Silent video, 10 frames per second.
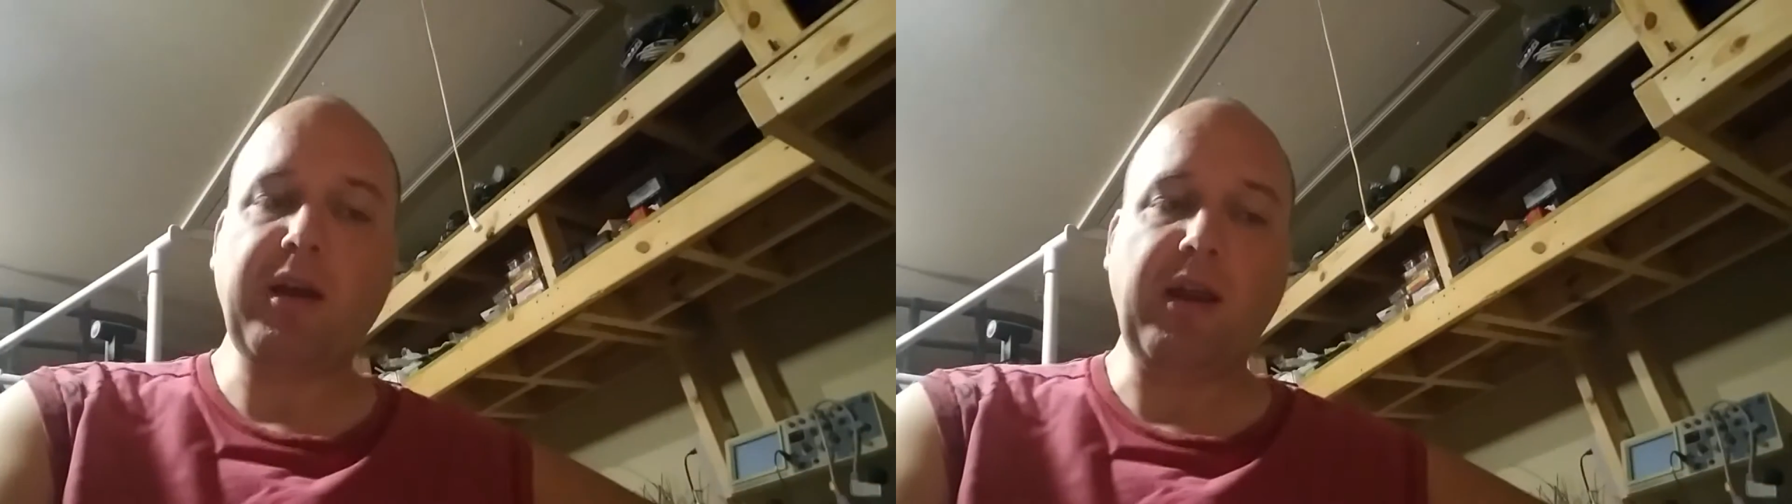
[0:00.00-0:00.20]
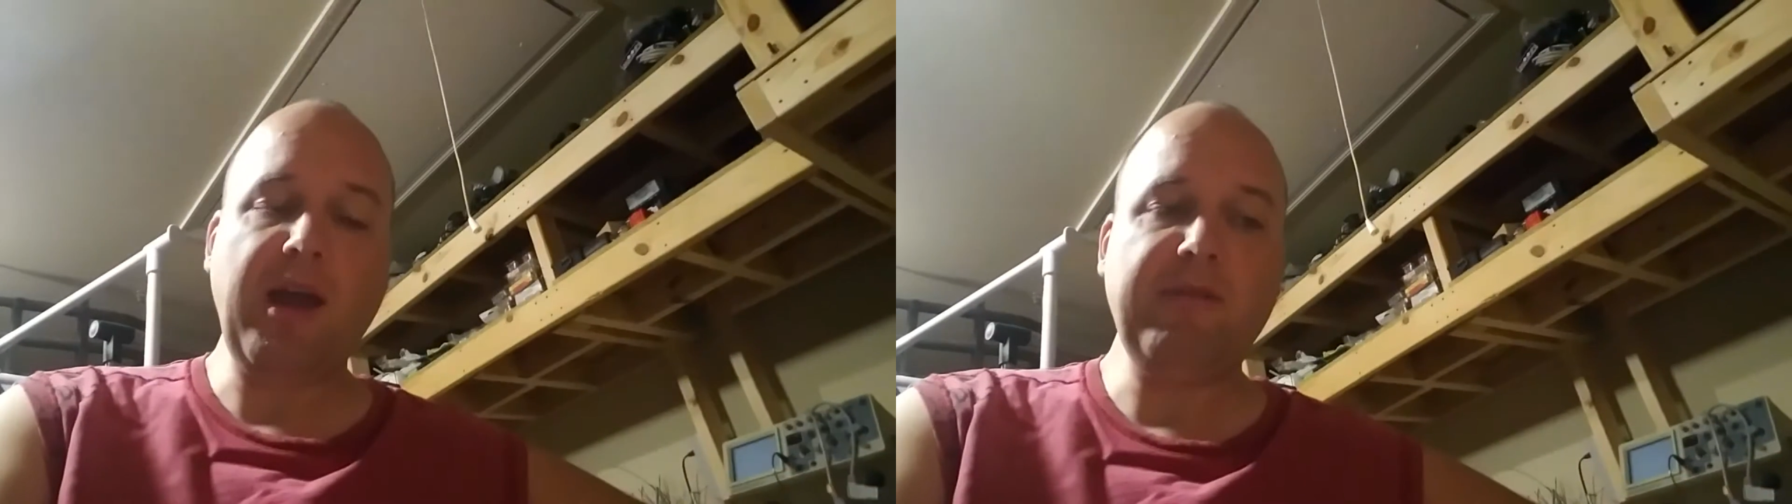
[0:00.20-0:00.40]

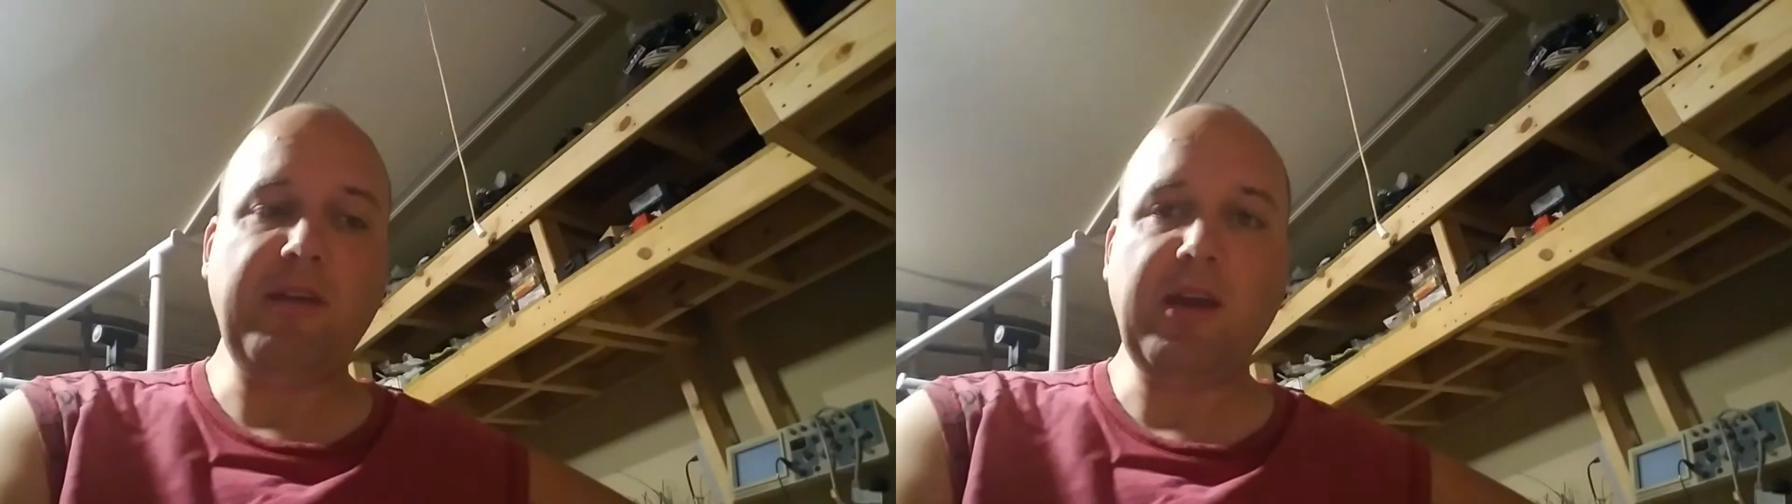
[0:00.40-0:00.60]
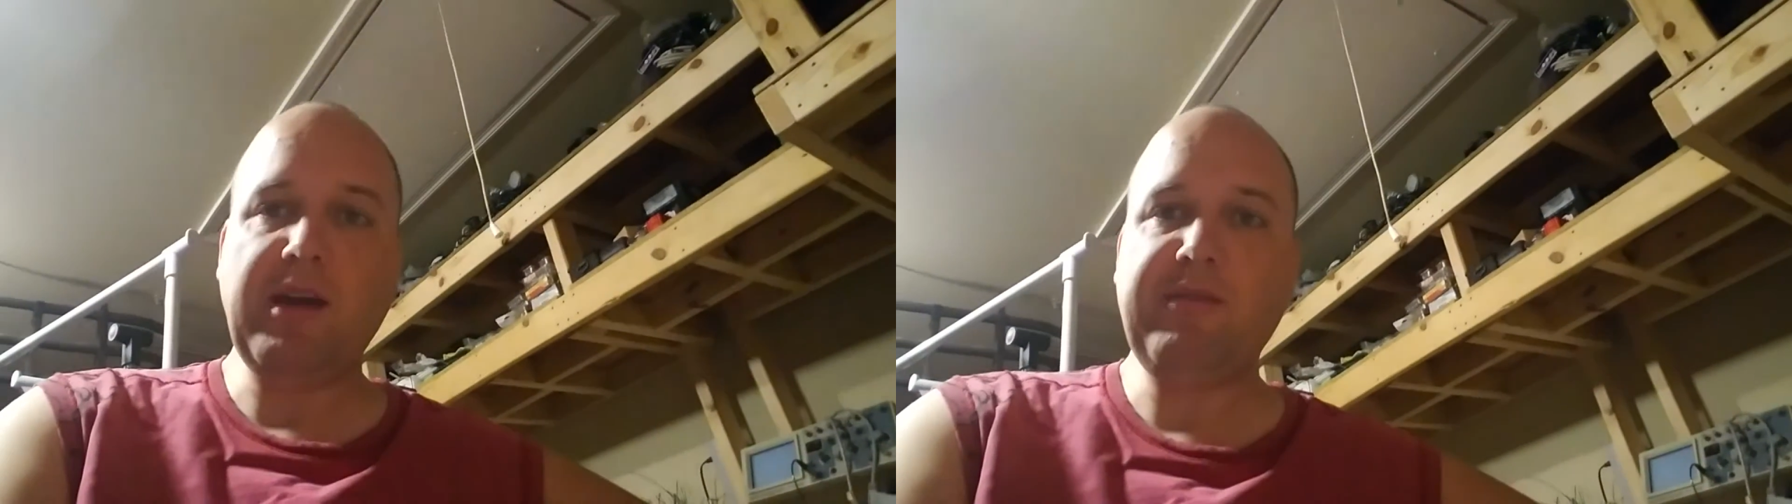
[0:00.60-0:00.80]
and
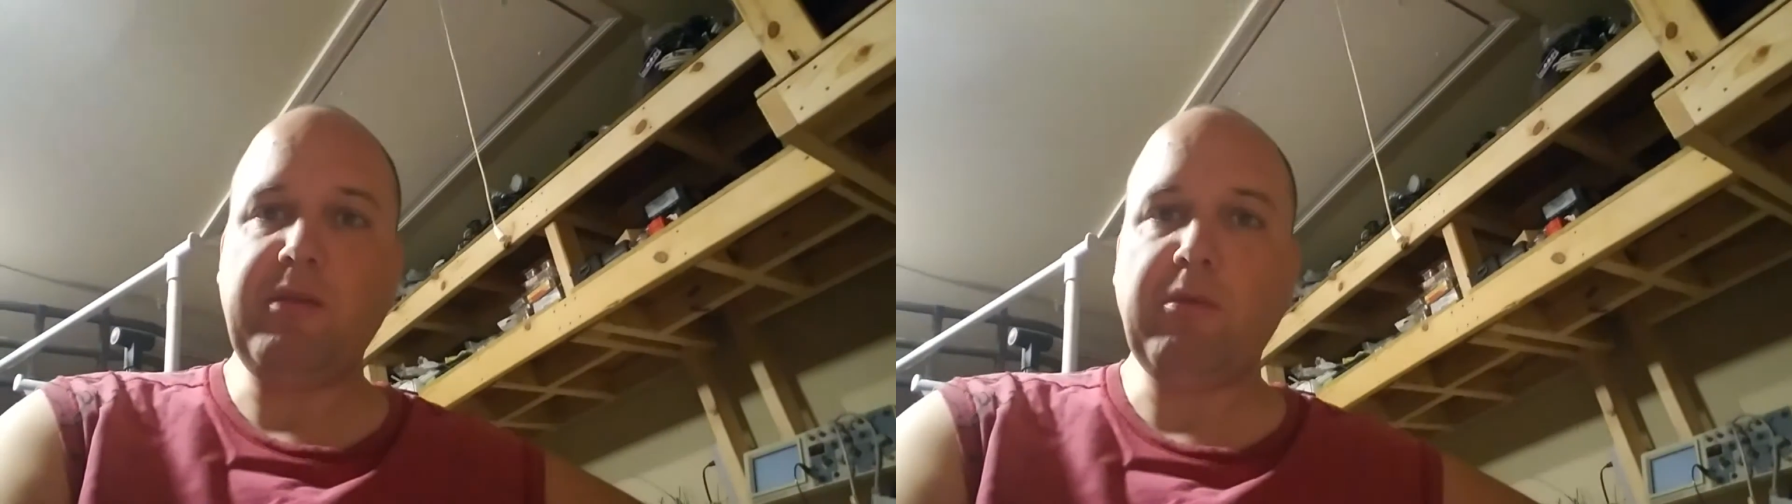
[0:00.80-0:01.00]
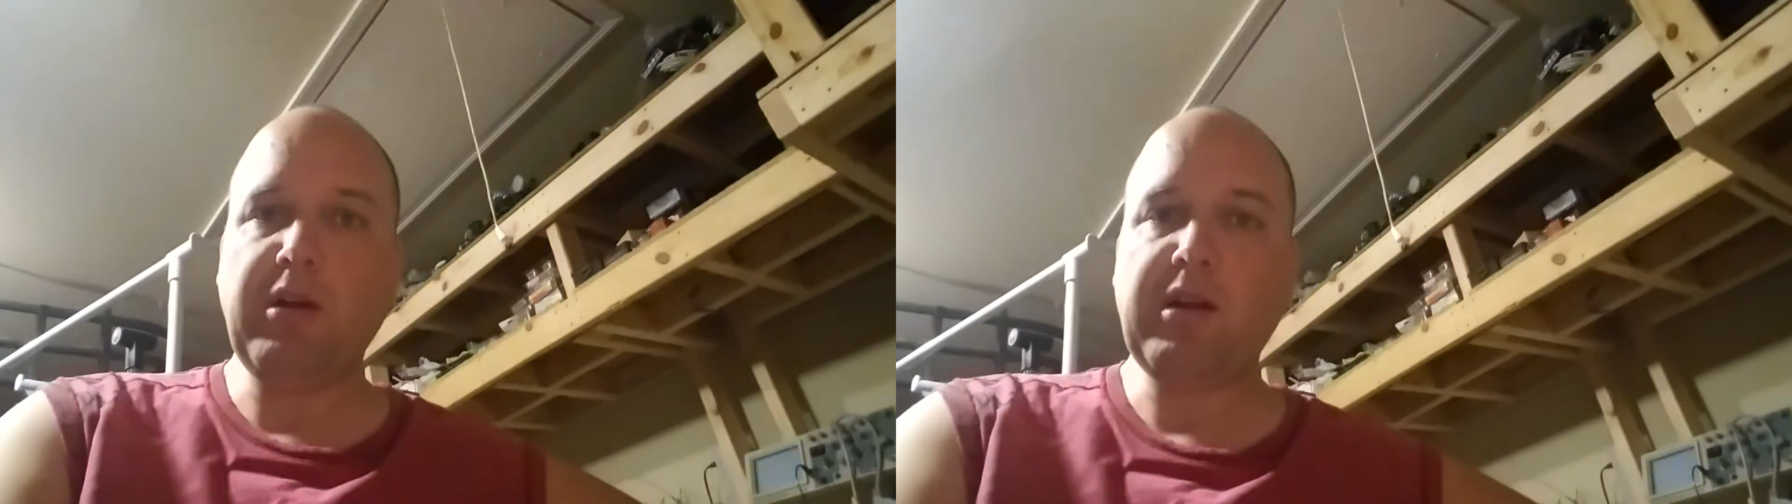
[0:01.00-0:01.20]

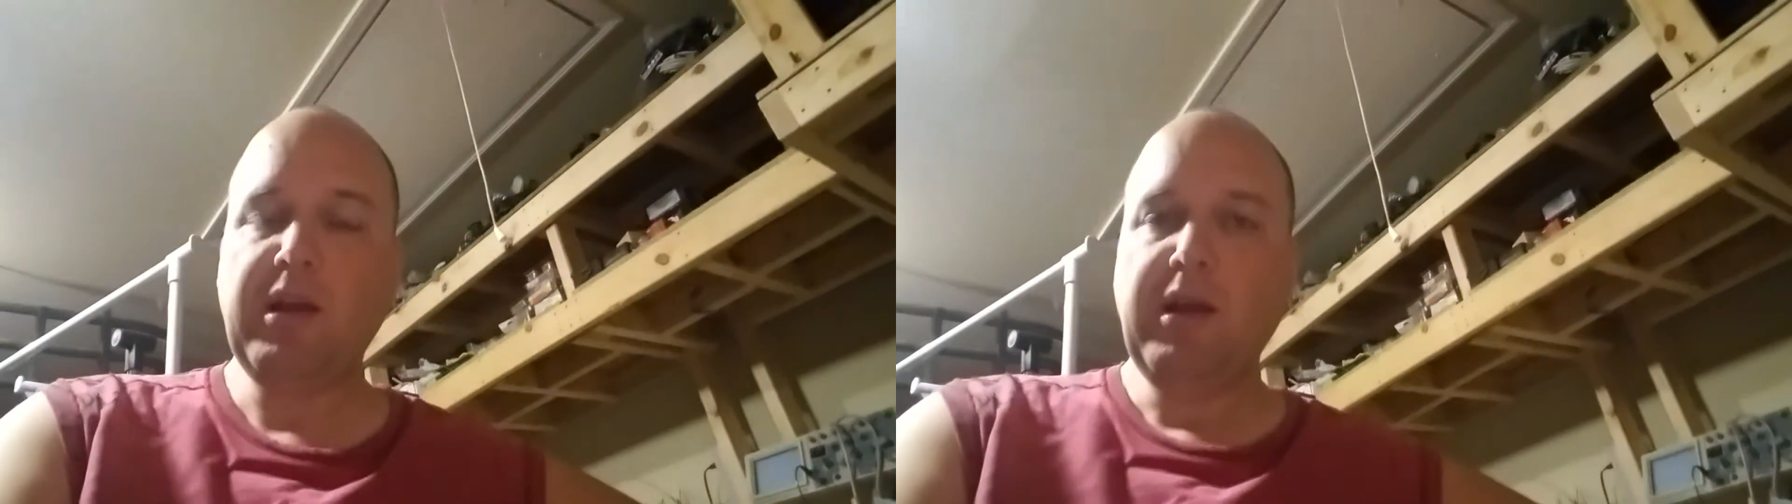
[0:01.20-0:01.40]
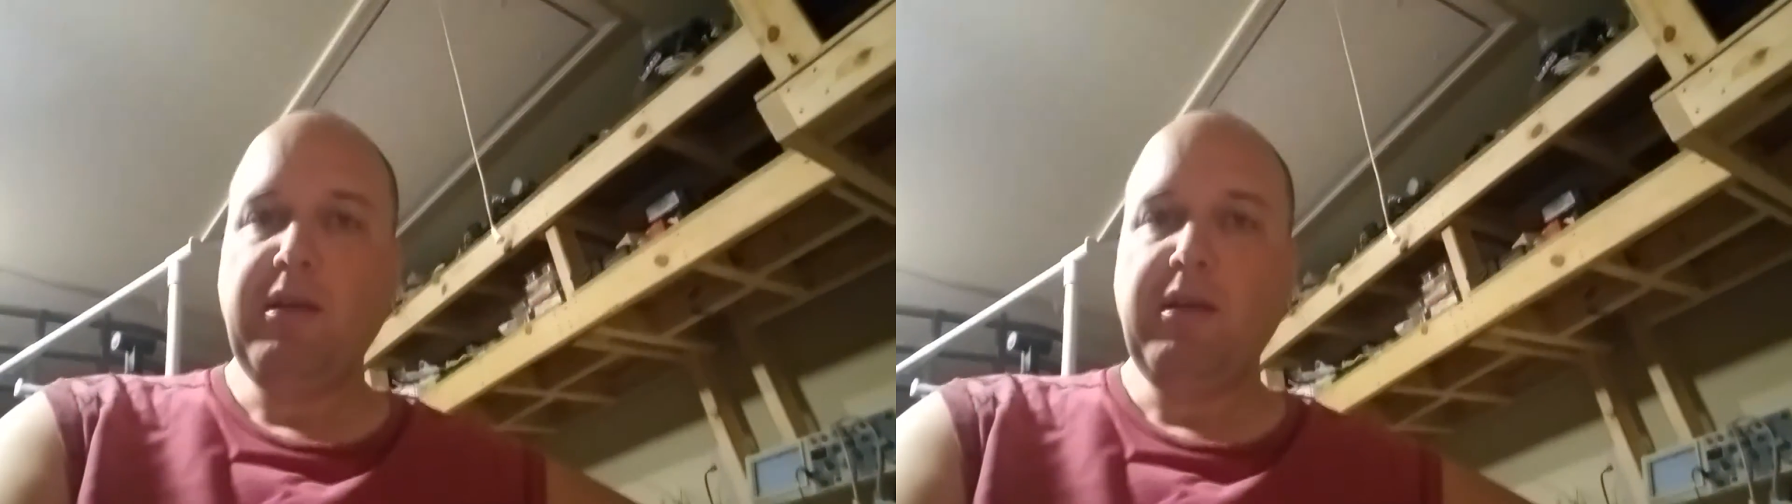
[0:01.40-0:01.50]
heavy work.